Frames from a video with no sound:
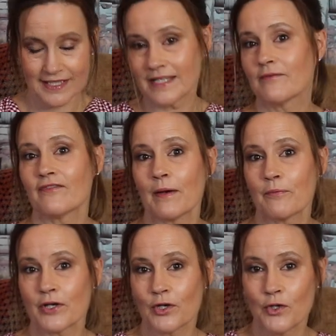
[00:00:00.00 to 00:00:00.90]
gingham
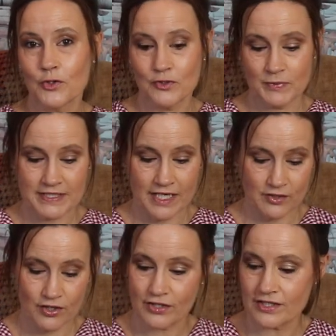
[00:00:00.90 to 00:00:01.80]
fabric,
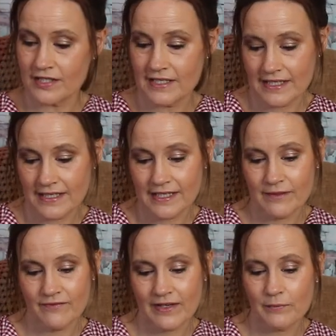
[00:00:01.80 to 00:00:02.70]
100% cotton
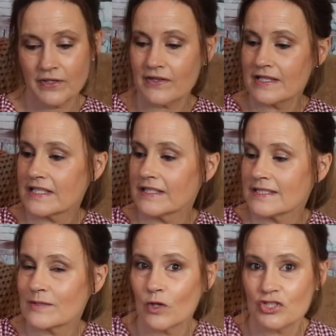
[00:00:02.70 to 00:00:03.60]
gingham fabric. There's the little
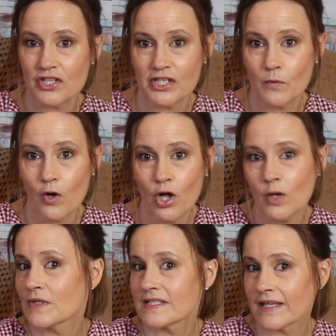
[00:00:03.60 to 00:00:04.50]
swatch that you
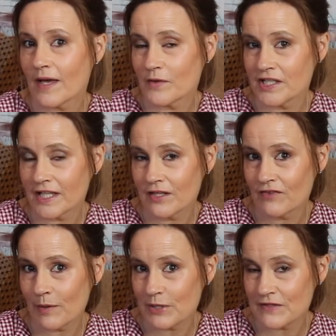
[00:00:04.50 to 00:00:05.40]
always get when you get your
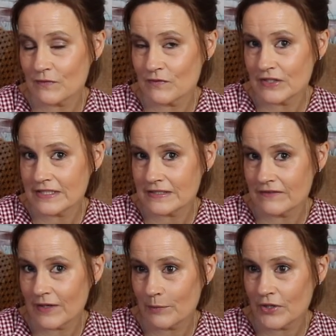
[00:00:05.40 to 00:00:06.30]
fabrics from Felicity
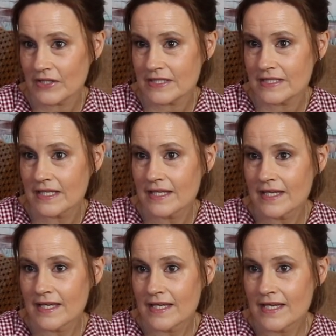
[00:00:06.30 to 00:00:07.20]
Fabrics.
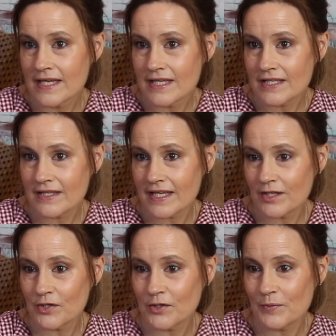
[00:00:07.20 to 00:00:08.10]
They
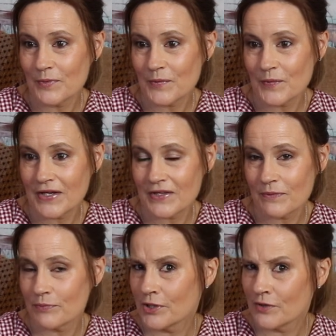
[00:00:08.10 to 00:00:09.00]
come
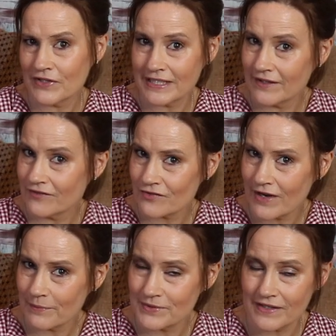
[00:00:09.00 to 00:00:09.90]
with beautifully gift
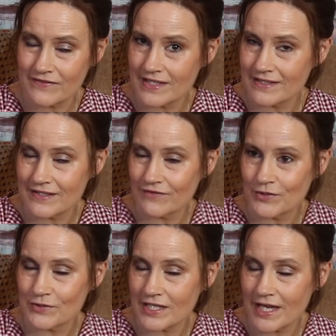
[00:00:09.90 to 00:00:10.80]
wrapped. I've said this a
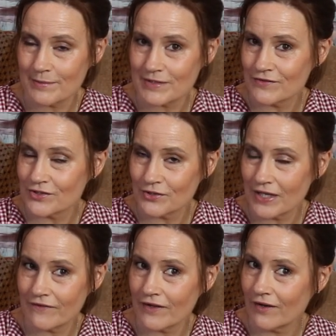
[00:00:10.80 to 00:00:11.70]
few times. I'm sure
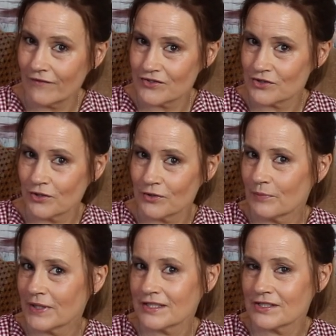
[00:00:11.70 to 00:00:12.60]
I've shown
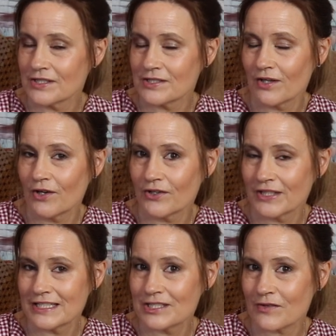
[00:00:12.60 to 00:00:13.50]
pictures on
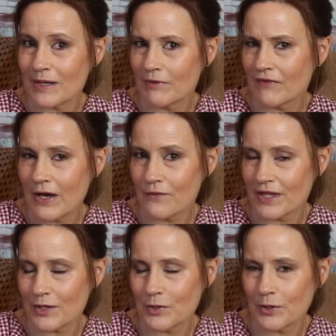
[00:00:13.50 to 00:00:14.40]
Instagram of how
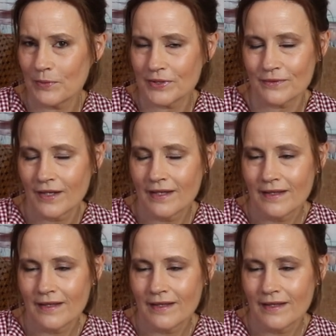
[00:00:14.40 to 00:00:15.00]
they come, and